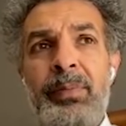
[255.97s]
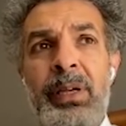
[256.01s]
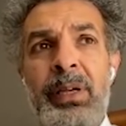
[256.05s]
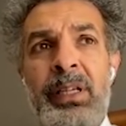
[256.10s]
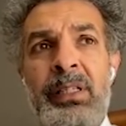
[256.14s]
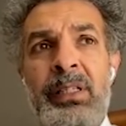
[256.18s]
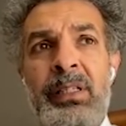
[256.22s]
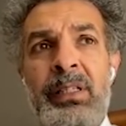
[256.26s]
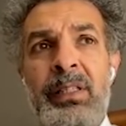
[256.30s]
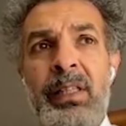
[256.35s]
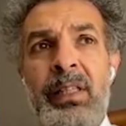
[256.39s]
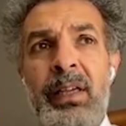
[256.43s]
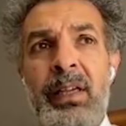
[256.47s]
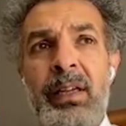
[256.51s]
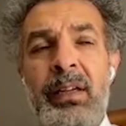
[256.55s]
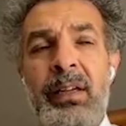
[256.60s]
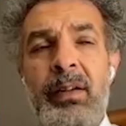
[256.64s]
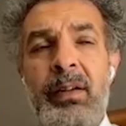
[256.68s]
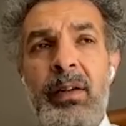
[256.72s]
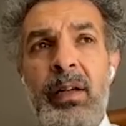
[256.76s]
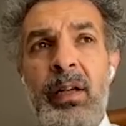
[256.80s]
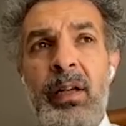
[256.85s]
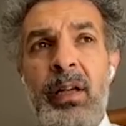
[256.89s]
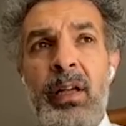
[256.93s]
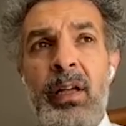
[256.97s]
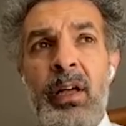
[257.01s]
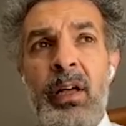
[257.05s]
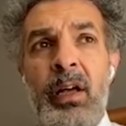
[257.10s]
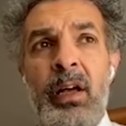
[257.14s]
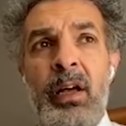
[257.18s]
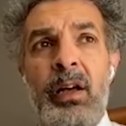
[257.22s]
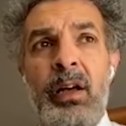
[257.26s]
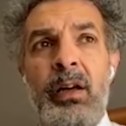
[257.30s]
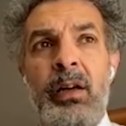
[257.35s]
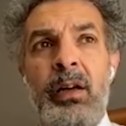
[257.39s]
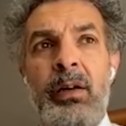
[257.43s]
yesterday,
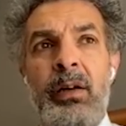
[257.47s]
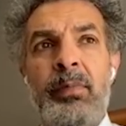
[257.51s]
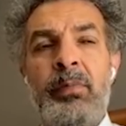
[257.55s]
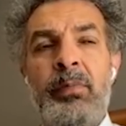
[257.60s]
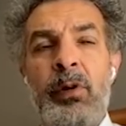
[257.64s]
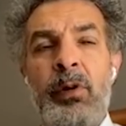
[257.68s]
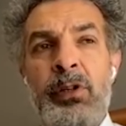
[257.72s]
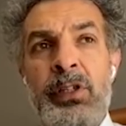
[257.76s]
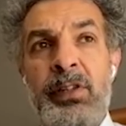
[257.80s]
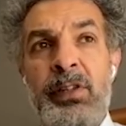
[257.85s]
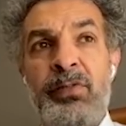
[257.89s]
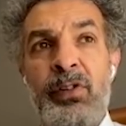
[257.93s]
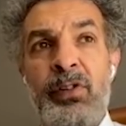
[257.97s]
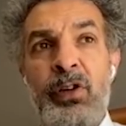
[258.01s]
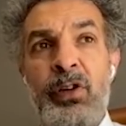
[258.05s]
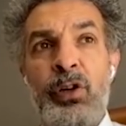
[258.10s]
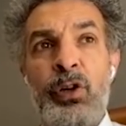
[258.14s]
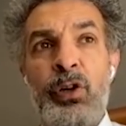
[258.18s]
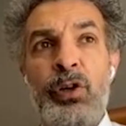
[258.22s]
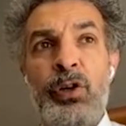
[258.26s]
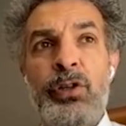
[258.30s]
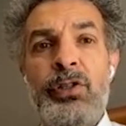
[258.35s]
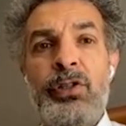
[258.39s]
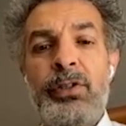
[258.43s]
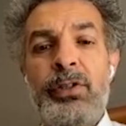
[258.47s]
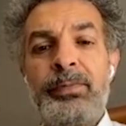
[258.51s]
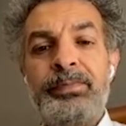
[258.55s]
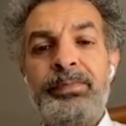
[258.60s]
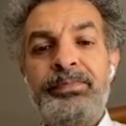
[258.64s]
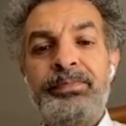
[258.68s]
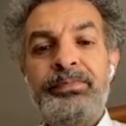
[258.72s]
mostly for goods.